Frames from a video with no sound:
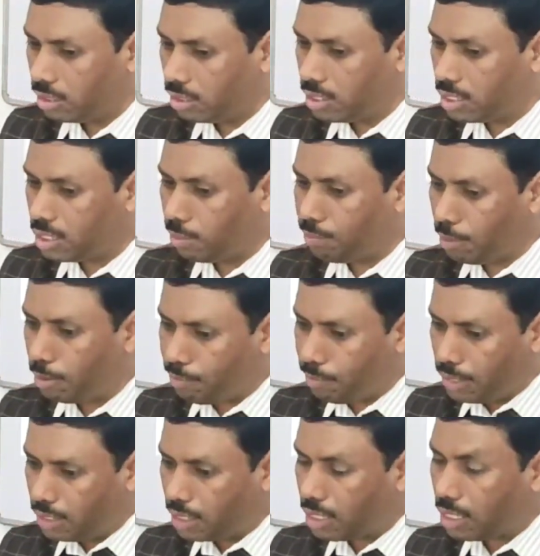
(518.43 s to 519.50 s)
This is the
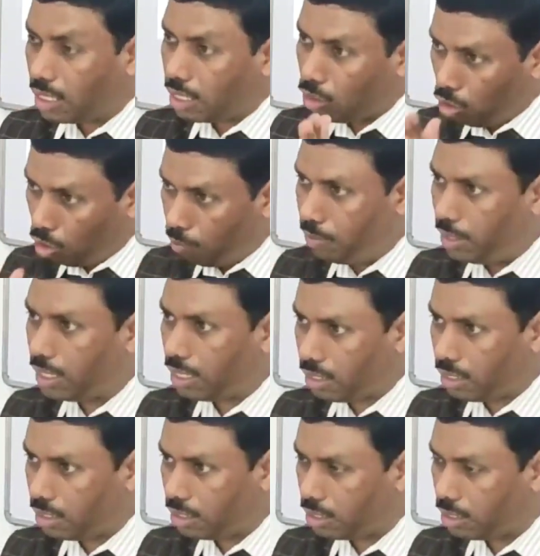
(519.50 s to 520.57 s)
perpendicular oblique,